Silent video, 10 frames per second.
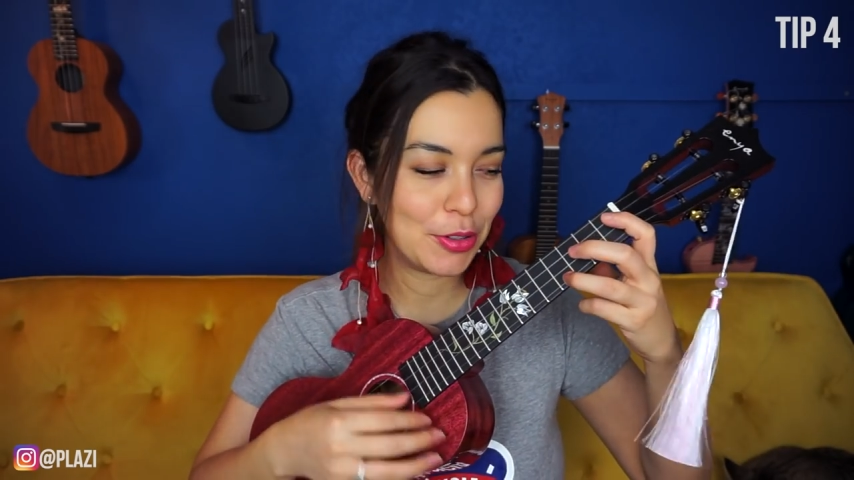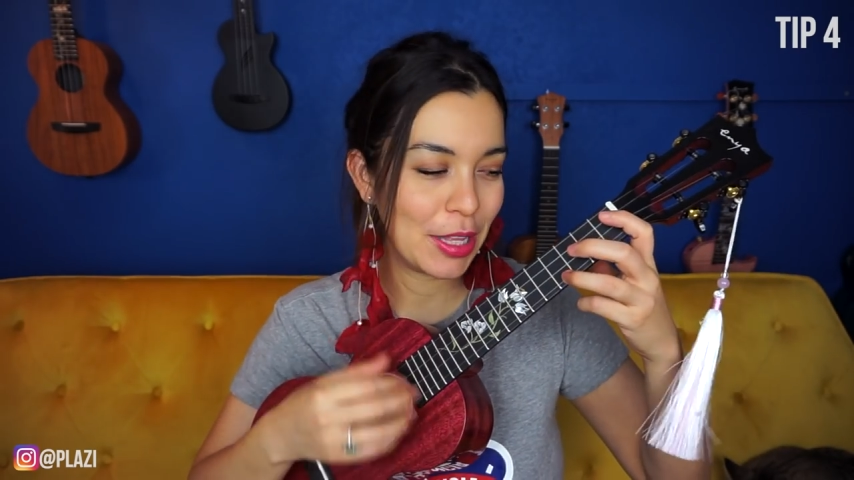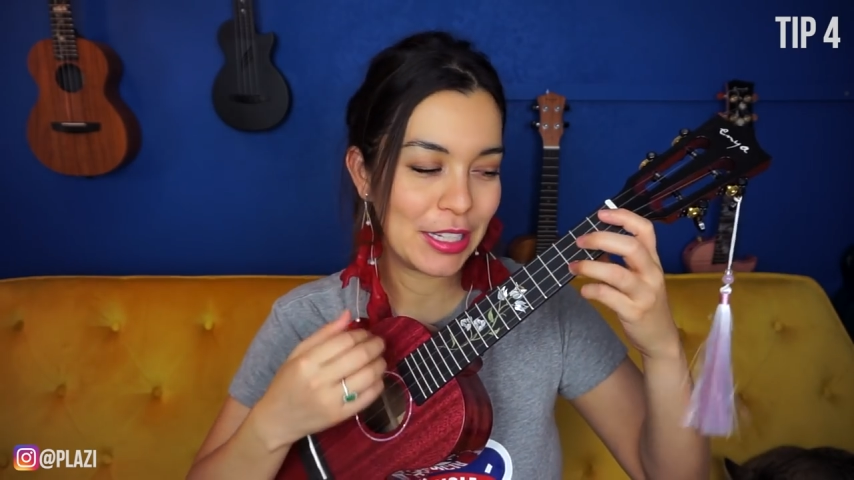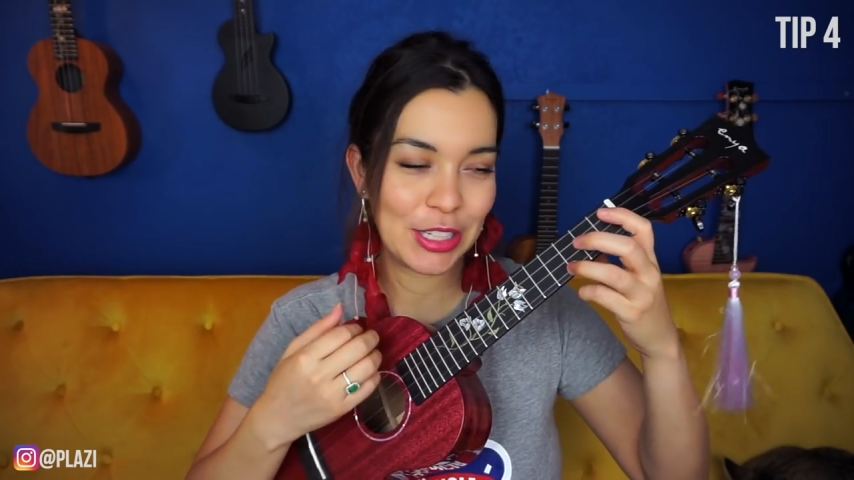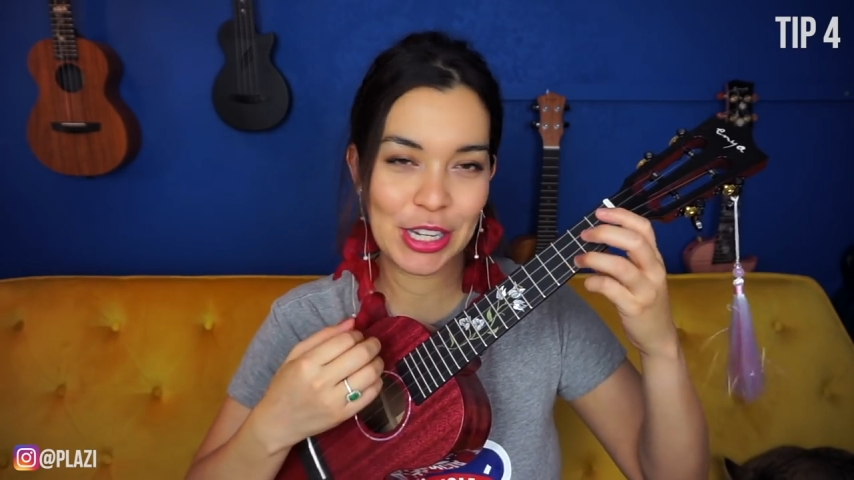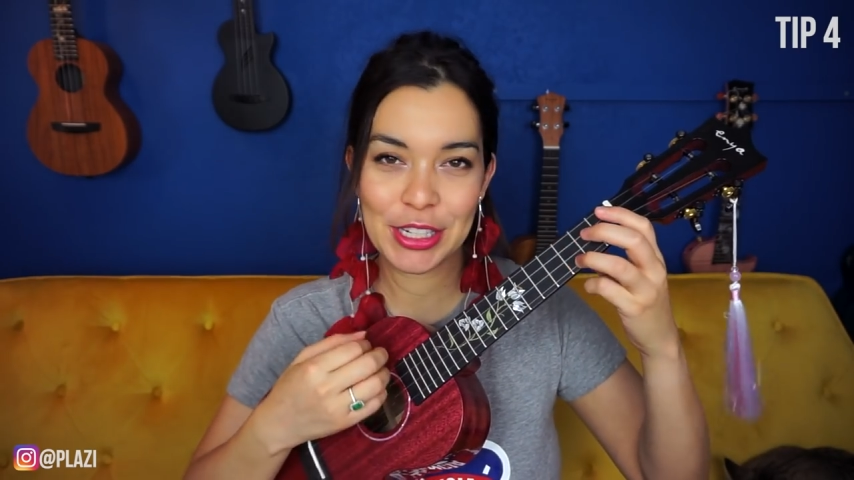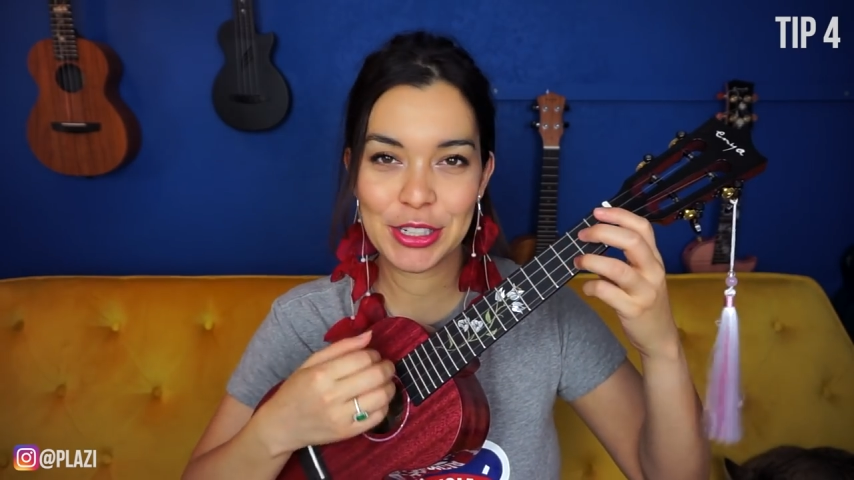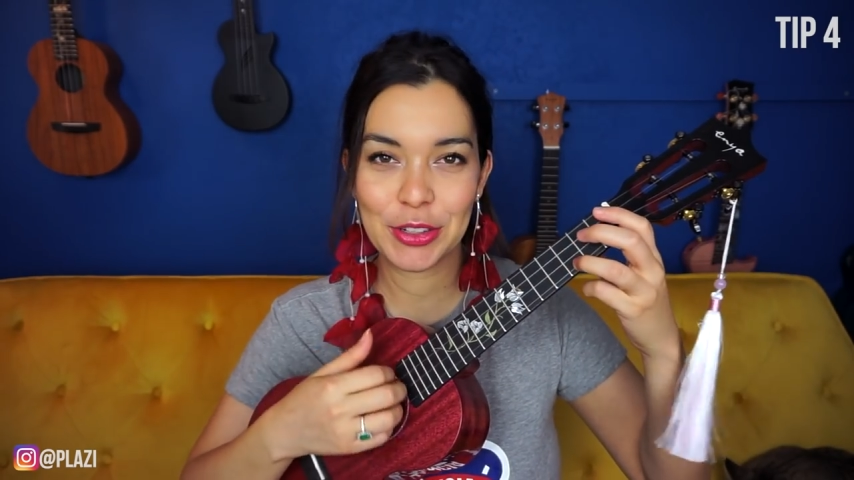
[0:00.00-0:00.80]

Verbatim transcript: to like change a